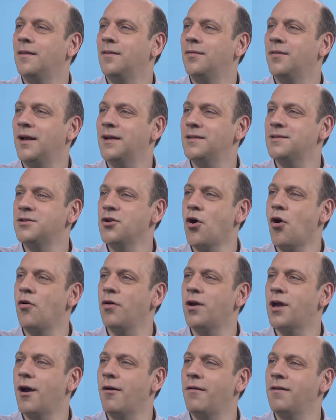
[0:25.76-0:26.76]
that's
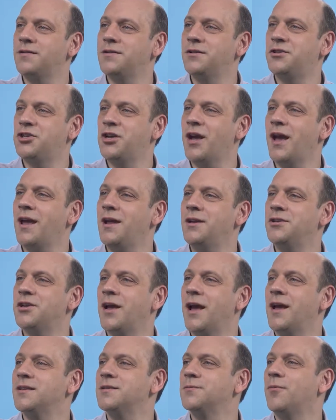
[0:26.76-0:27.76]
not going to change
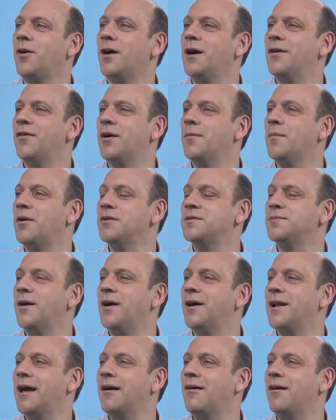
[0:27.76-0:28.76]
xy. If I
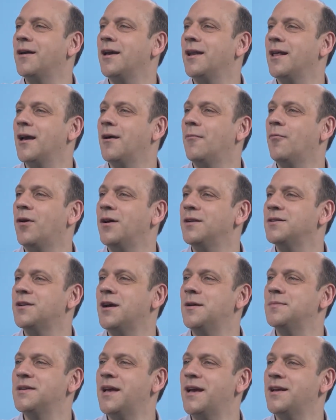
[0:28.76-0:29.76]
multiply it out, I'm going to get 1
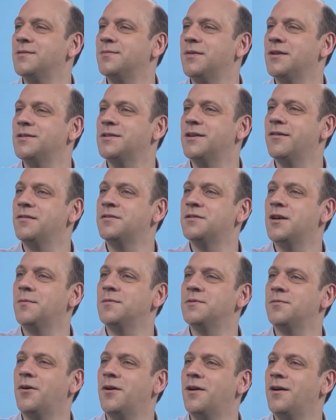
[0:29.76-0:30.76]
times x plus 0
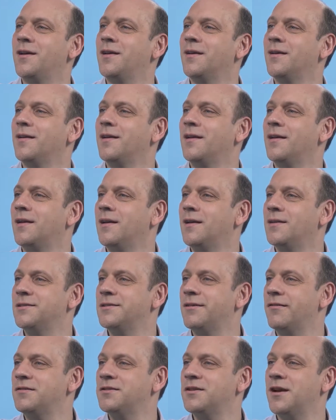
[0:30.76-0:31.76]
times y,
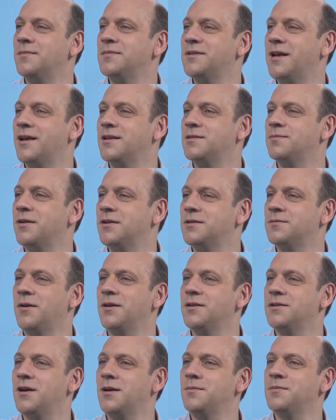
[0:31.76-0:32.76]
0 times x plus
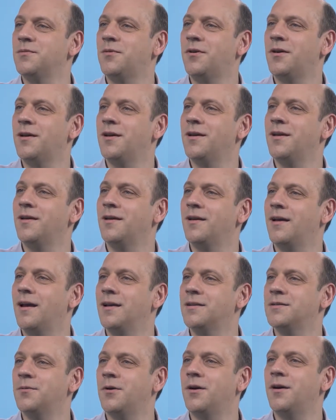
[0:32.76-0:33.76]
1 times y,
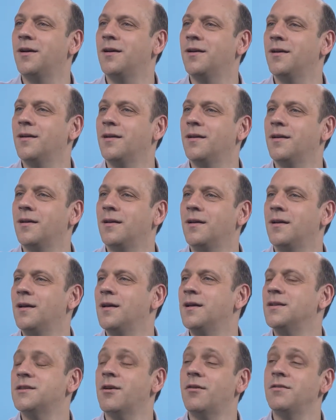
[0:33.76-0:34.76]
xy.
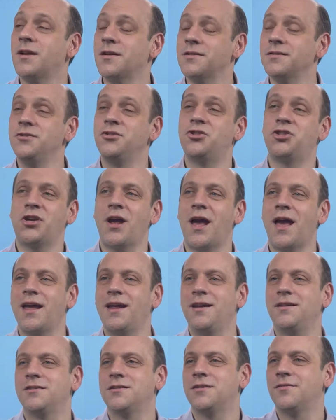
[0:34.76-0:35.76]
So it doesn't
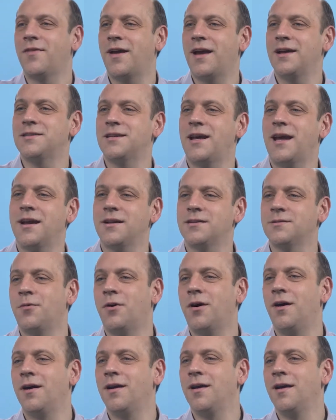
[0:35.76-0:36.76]
change the vector
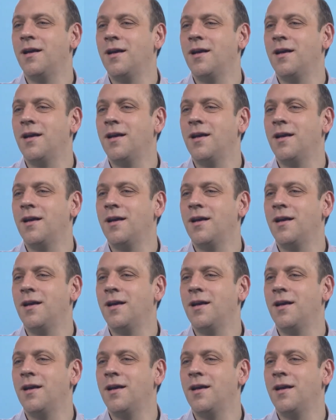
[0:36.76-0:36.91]
xy.